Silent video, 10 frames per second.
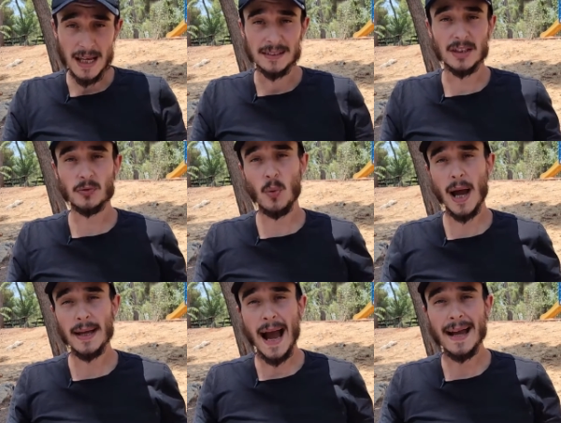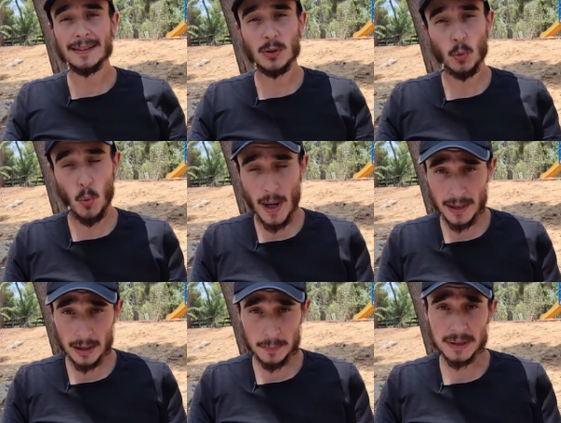That's why I
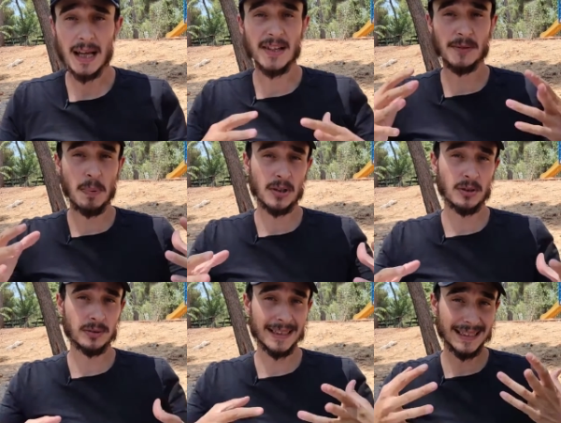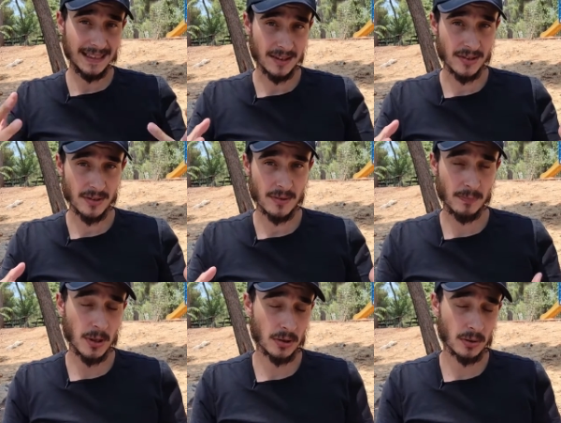developed a special techniques,
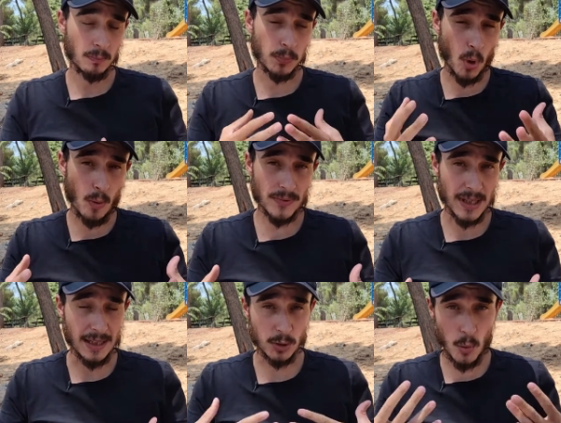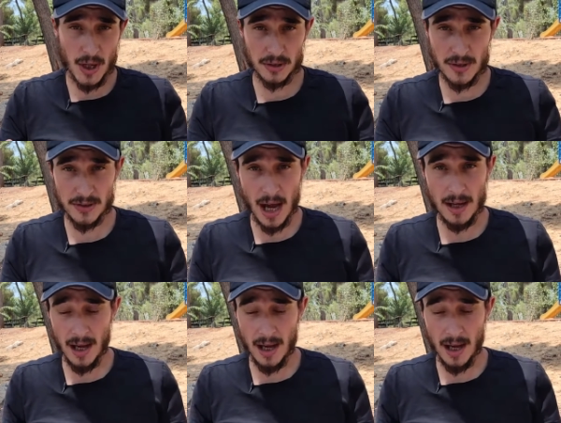special prompts and questions I